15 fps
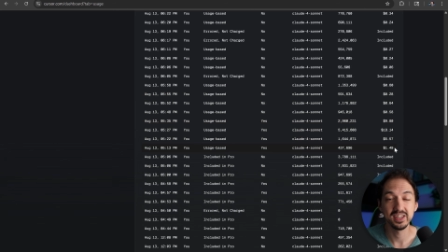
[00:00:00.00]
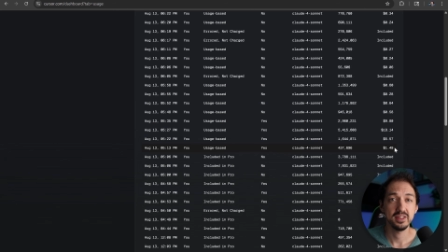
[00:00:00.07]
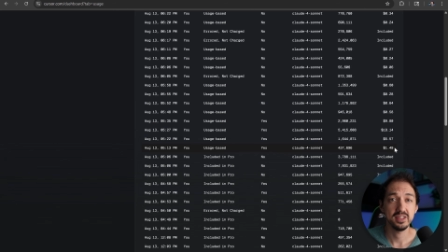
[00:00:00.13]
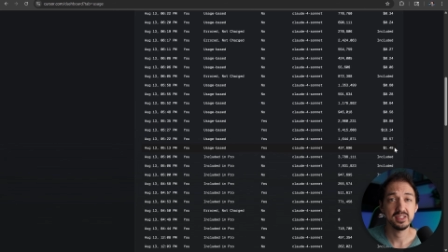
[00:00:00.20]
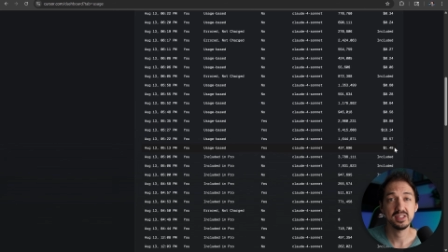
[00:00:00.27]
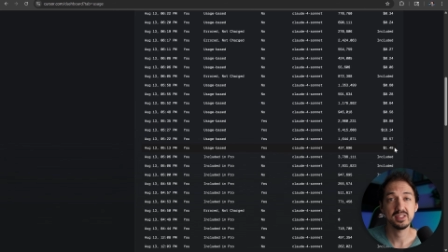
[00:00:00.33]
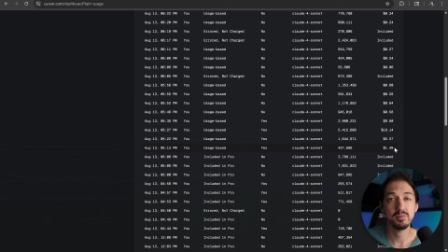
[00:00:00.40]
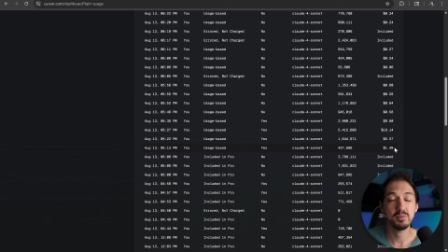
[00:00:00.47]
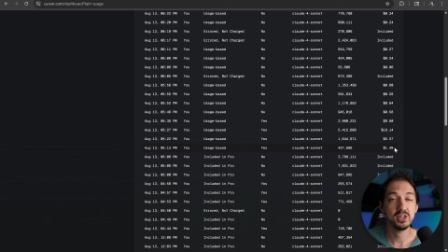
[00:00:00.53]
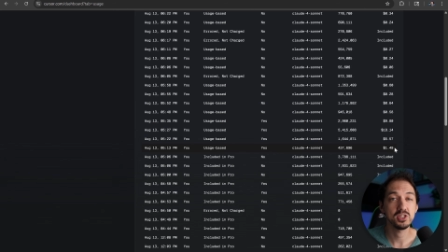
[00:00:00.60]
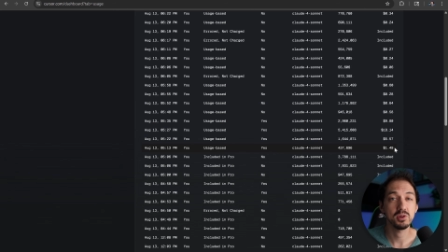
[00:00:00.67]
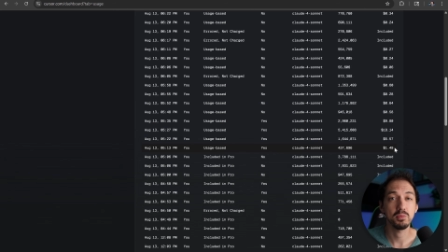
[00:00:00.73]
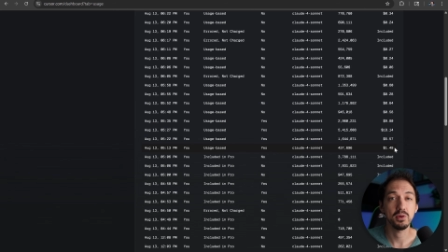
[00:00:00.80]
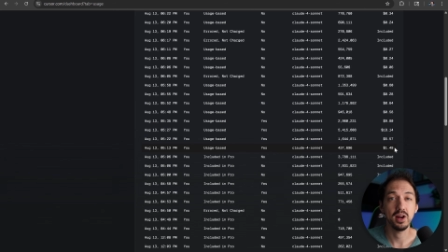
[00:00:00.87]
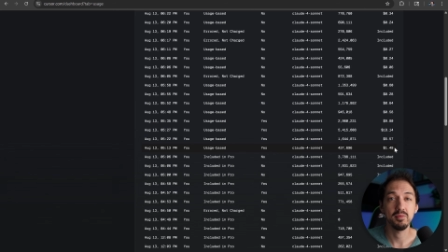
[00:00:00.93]
This is a
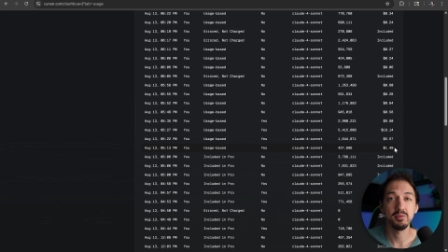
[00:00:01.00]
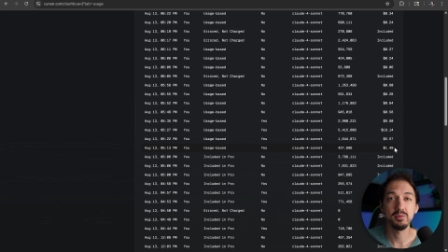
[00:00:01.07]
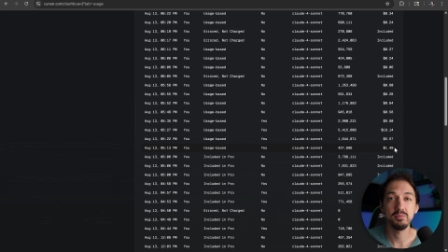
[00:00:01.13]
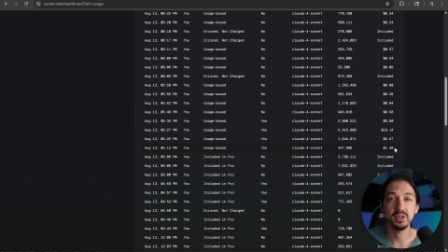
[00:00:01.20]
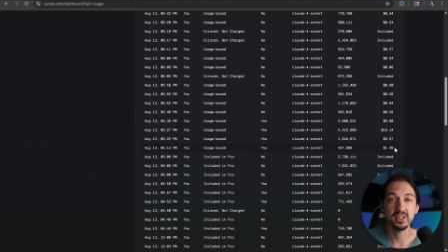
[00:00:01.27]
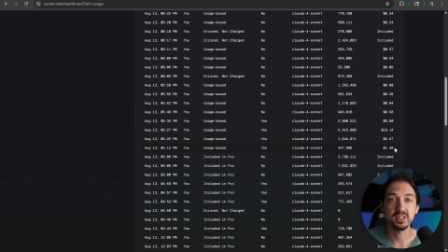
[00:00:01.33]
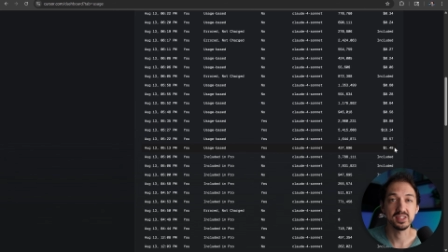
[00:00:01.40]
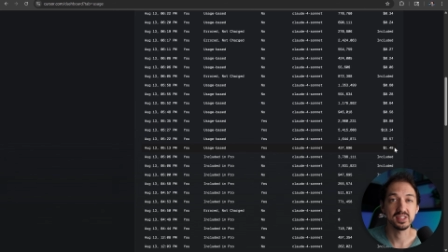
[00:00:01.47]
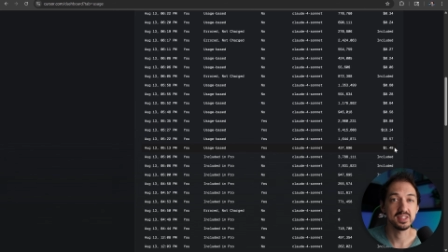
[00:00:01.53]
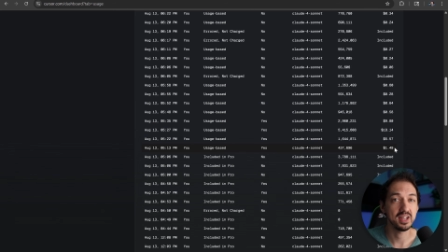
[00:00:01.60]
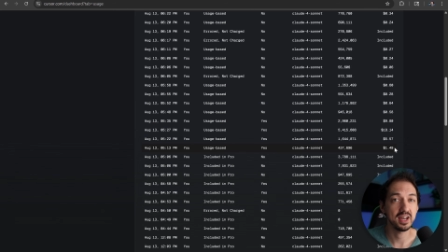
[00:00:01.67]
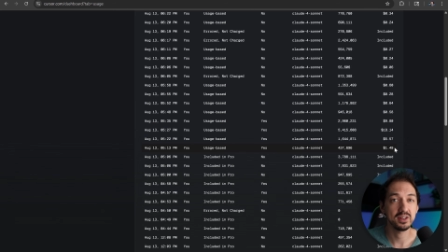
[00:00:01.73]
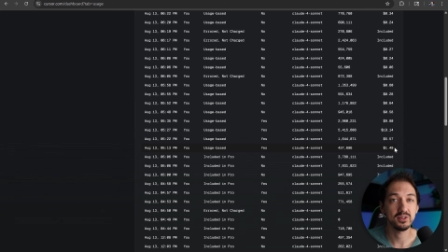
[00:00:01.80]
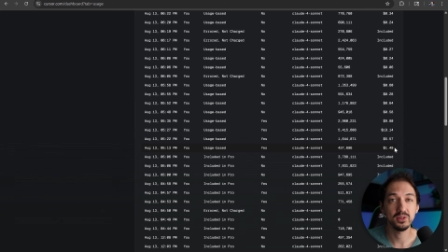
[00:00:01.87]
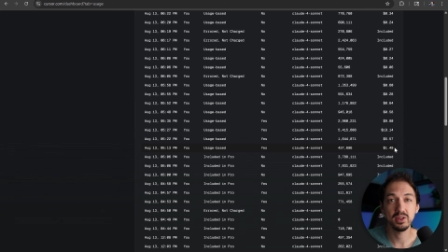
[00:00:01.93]
major problem because
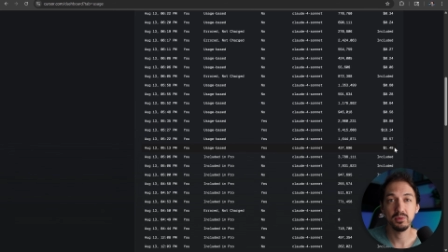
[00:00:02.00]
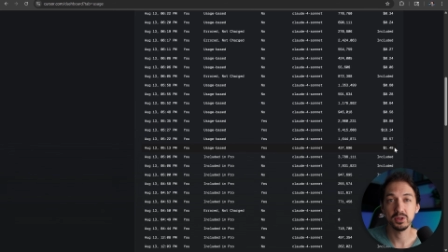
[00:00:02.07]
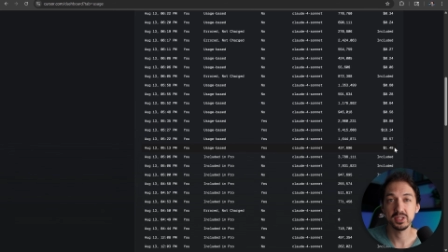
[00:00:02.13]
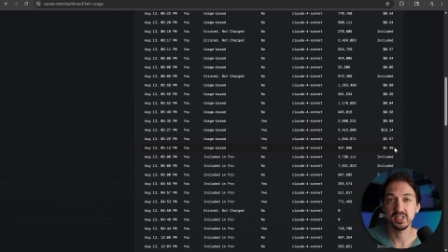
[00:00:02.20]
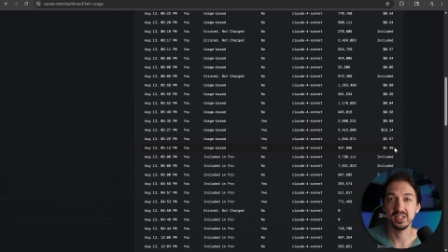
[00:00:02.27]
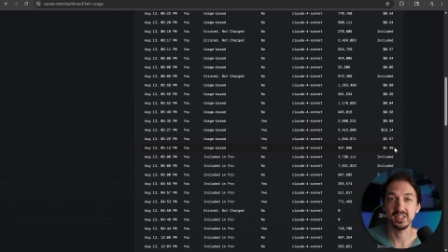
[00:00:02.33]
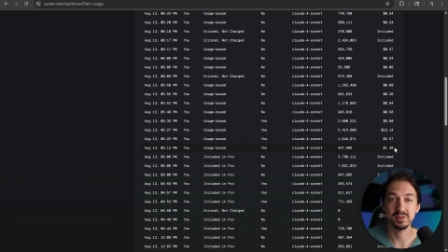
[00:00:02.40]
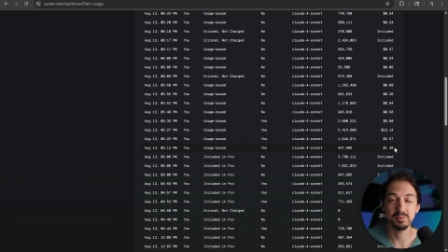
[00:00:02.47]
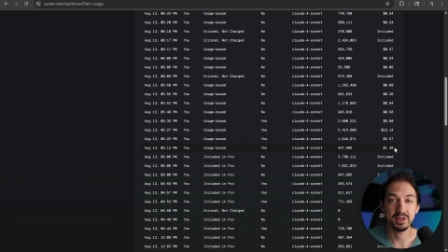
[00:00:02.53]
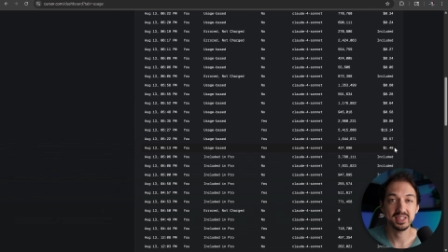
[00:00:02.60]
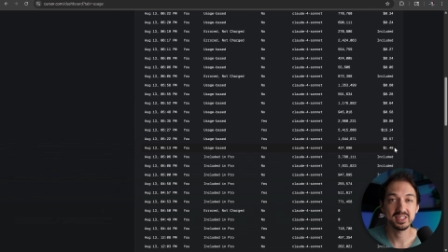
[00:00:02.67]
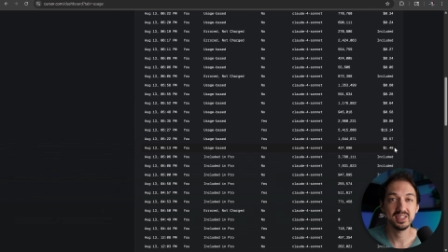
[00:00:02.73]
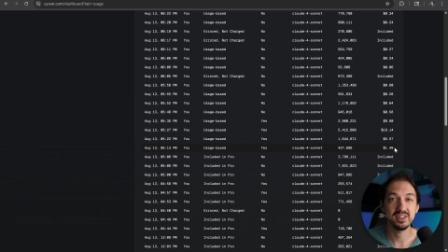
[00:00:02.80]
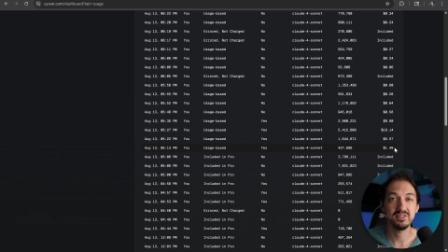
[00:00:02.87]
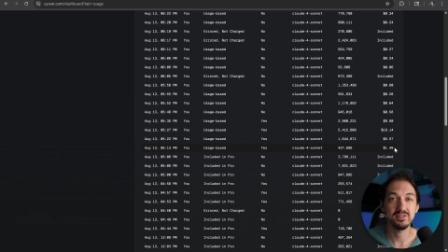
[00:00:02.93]
not only was it
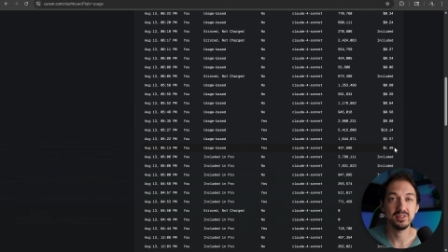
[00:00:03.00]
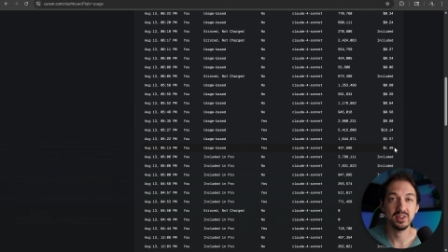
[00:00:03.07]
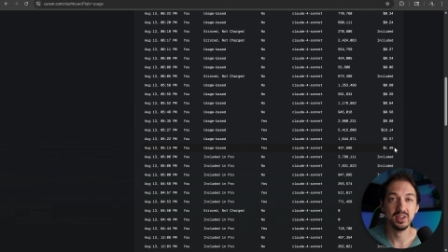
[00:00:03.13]
expensive,